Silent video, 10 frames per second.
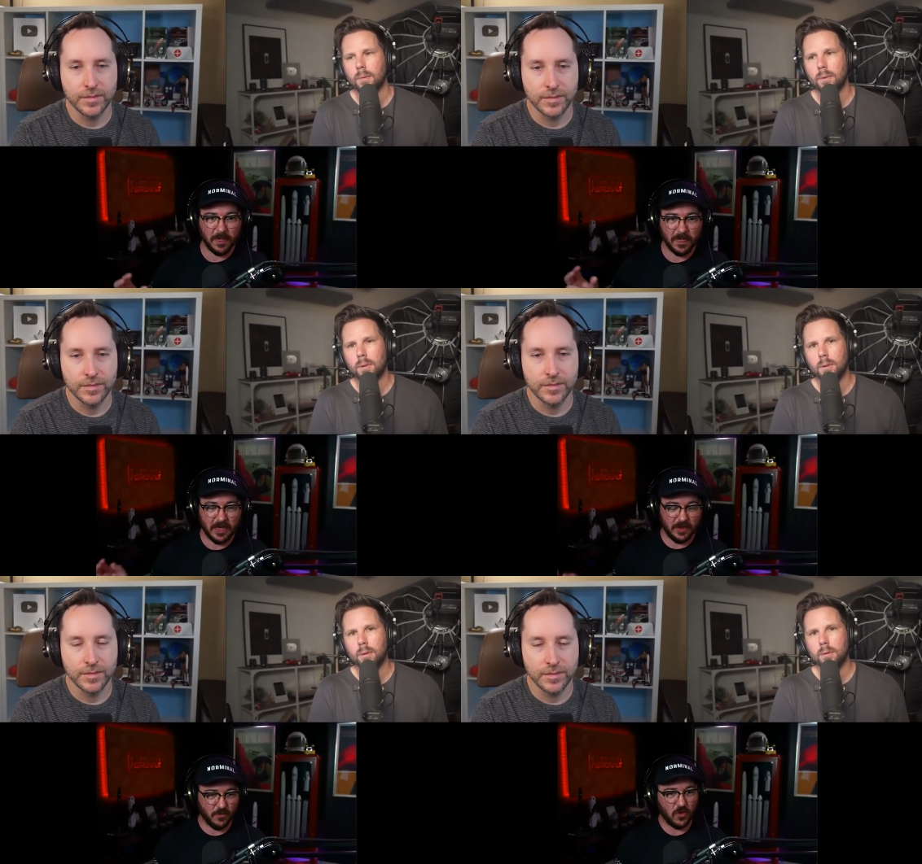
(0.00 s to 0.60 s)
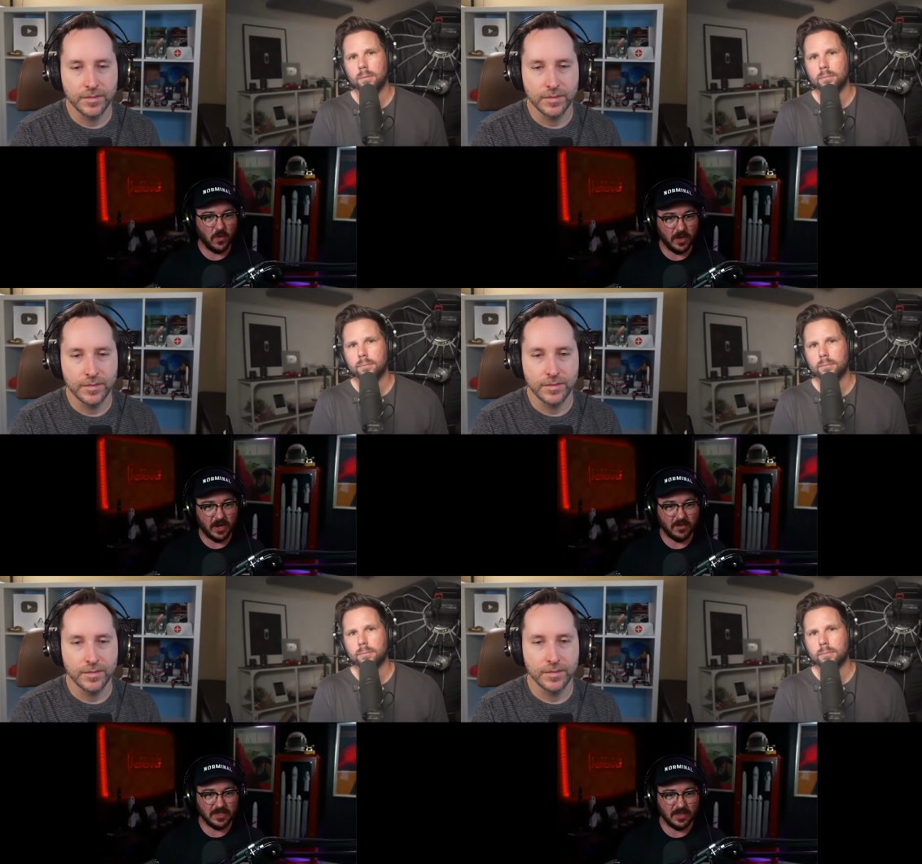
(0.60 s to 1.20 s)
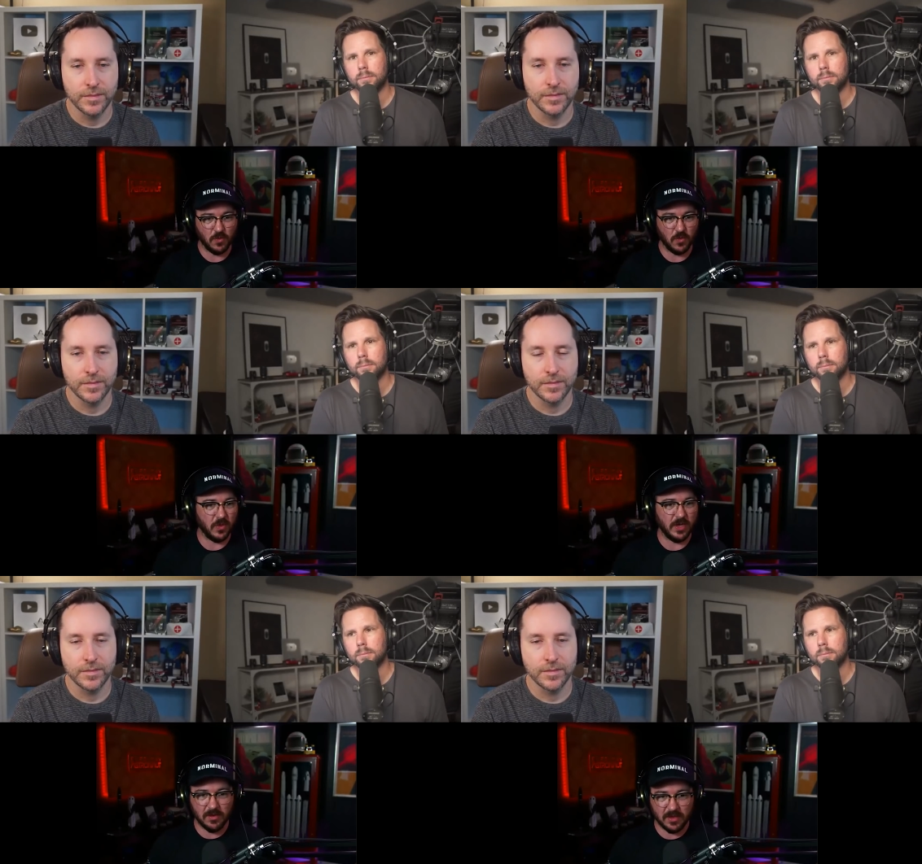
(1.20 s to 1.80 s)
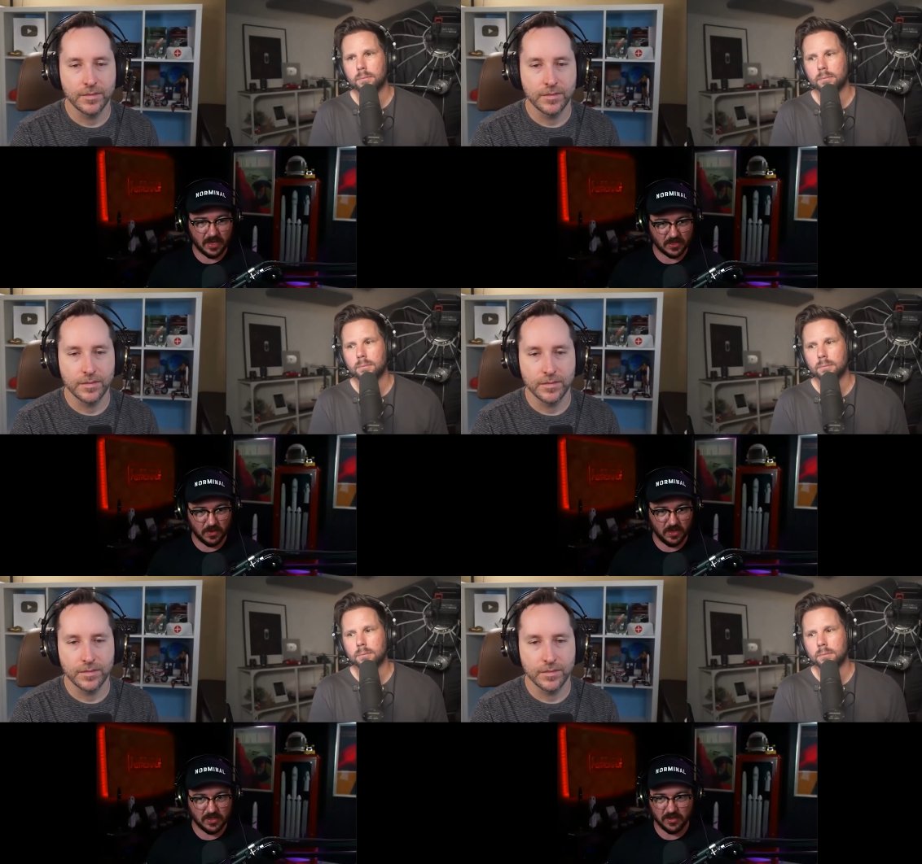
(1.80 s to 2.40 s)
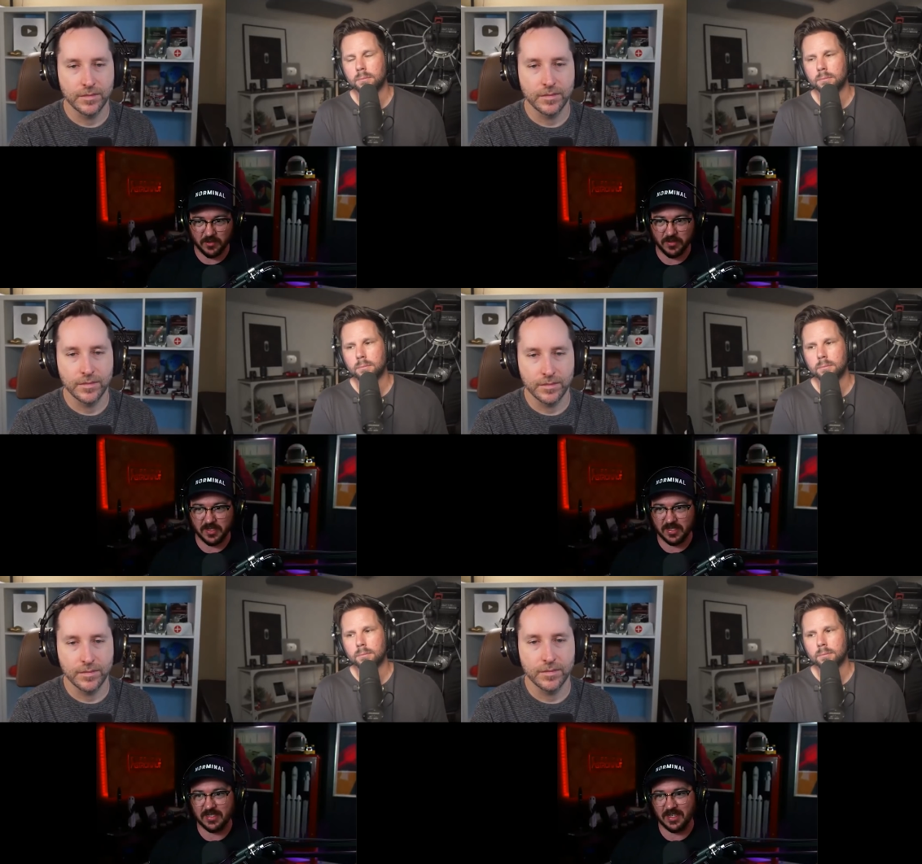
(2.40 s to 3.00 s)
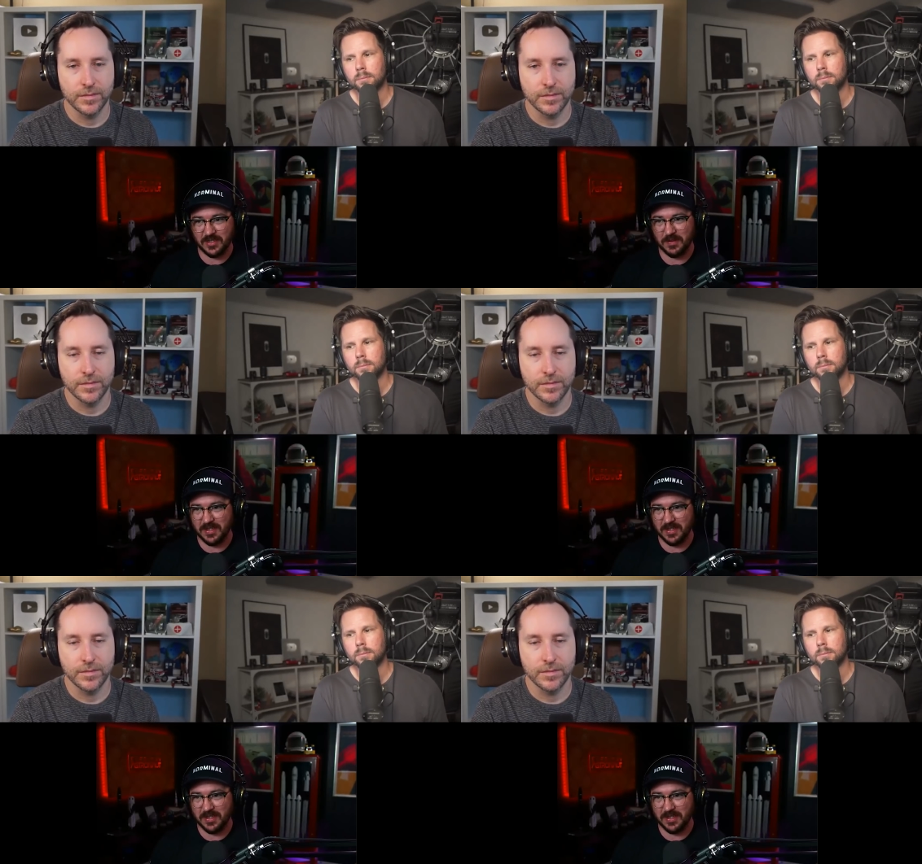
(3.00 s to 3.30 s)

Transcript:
Speaker 1: they can roll one out because they rolled it out last week. Serial number six. That's actually what the